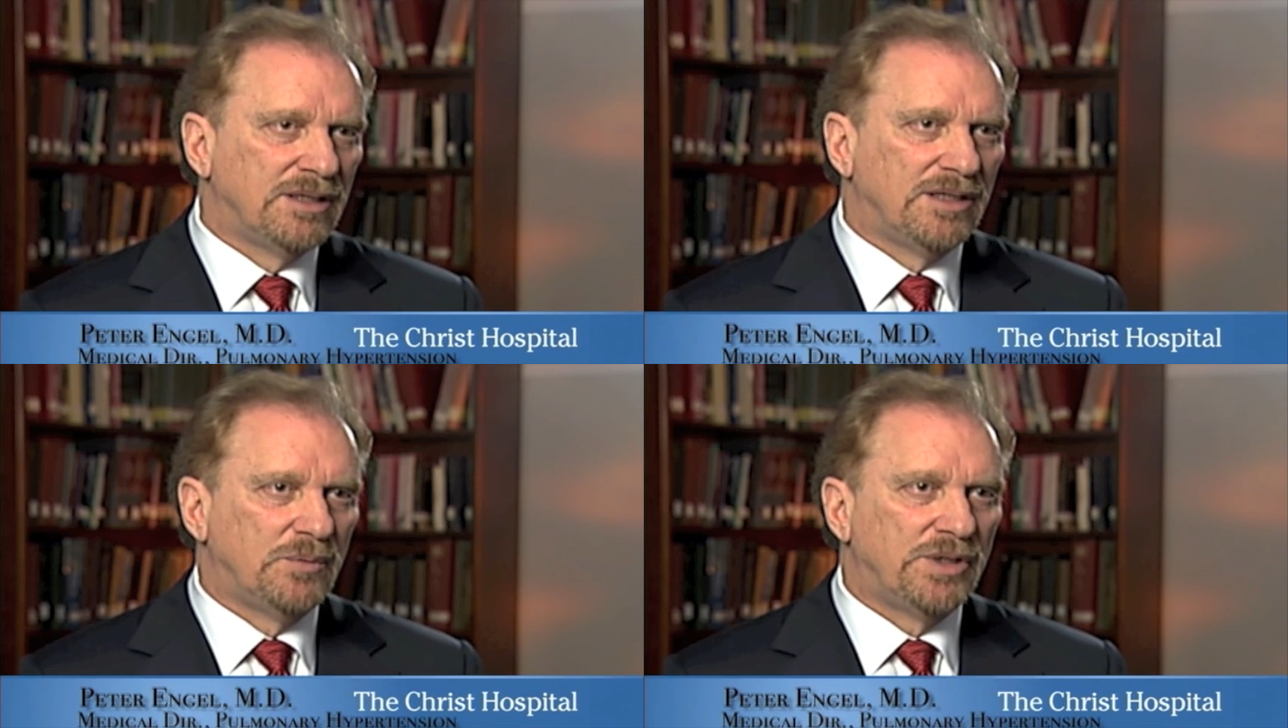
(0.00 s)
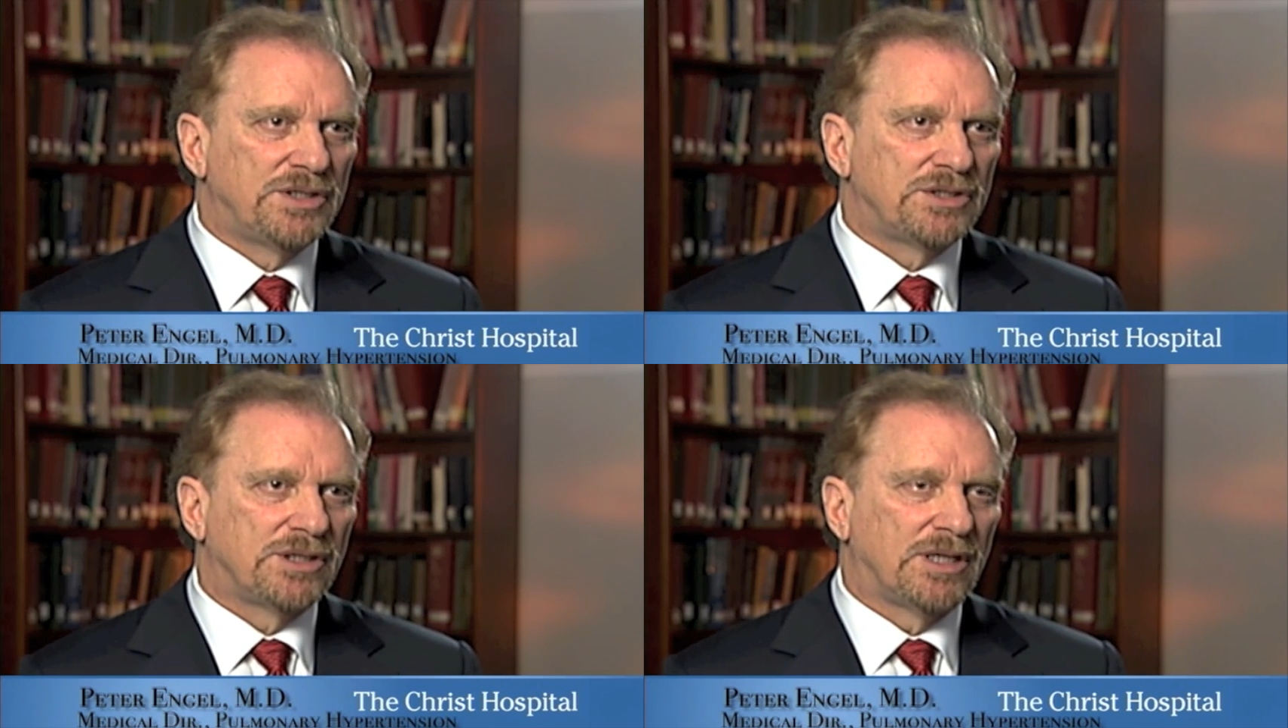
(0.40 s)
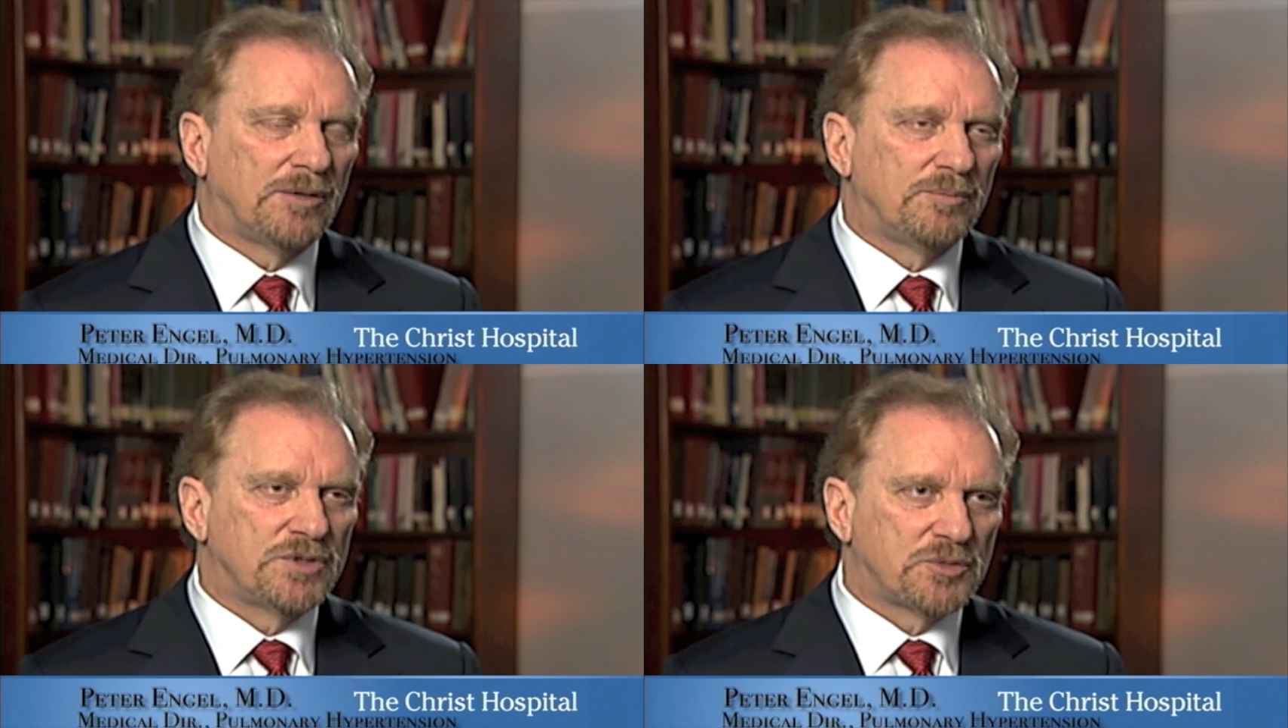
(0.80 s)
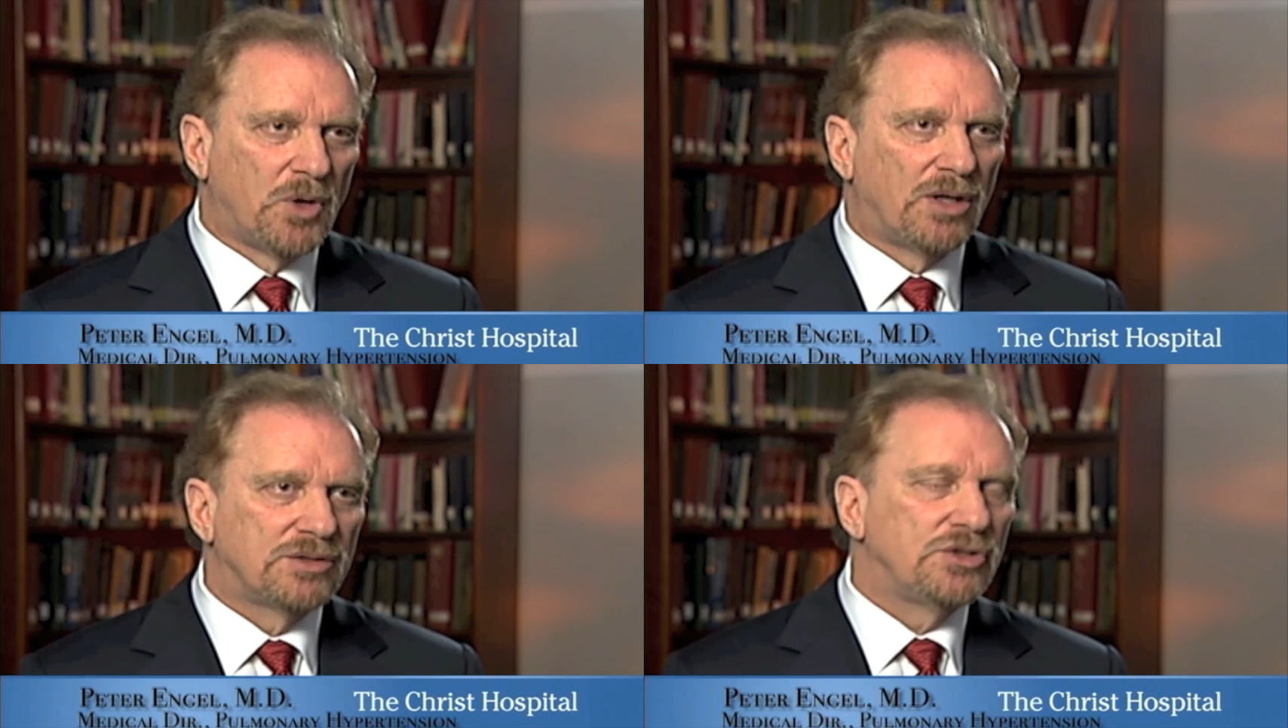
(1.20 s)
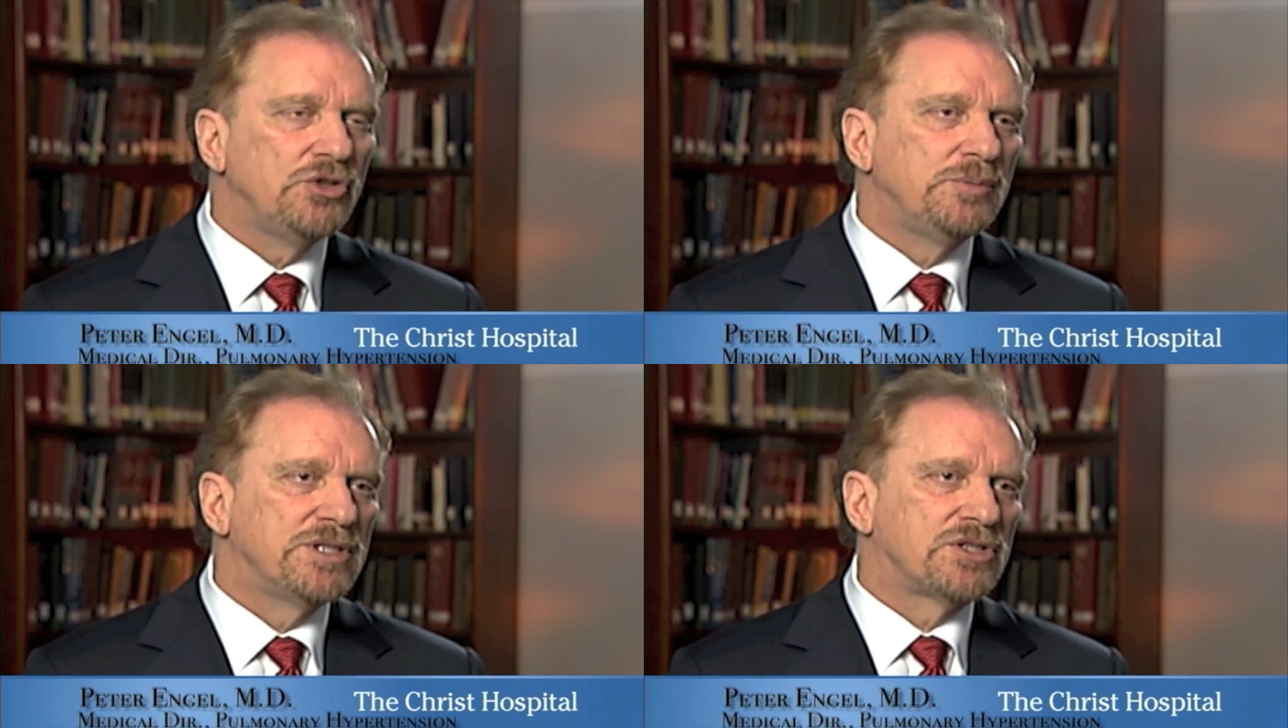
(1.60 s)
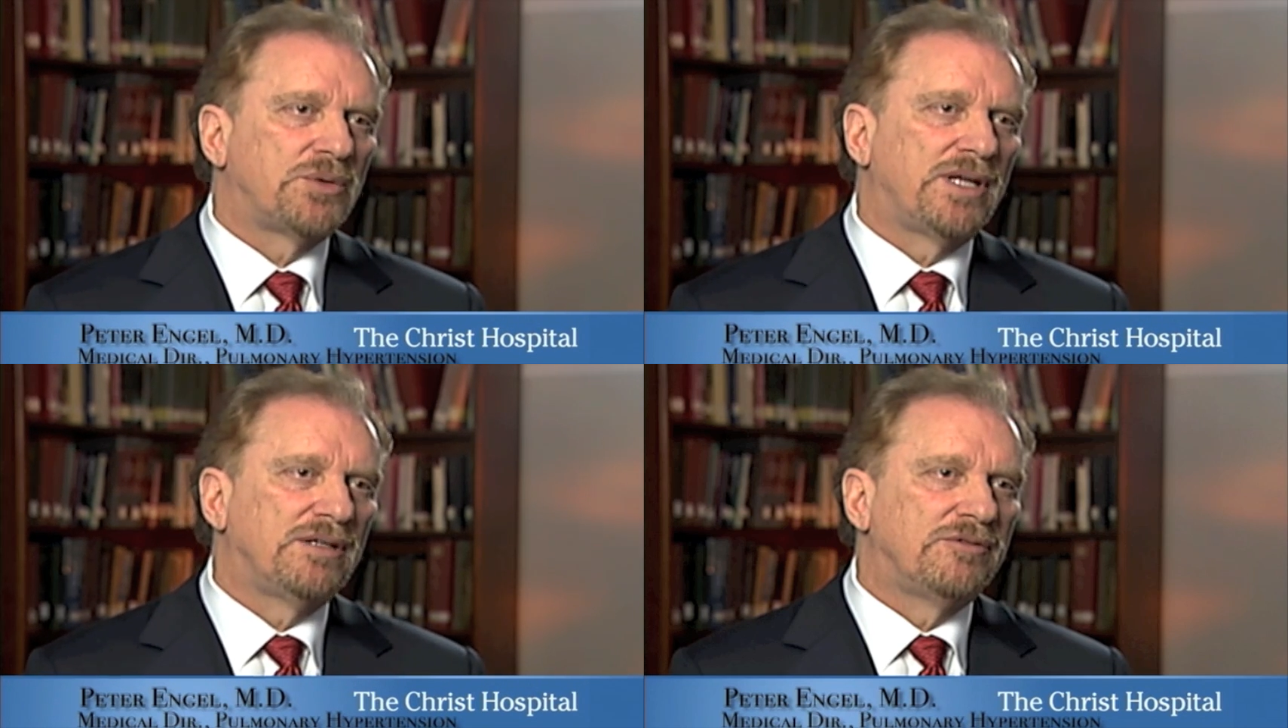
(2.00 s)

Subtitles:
in which a small tube is threaded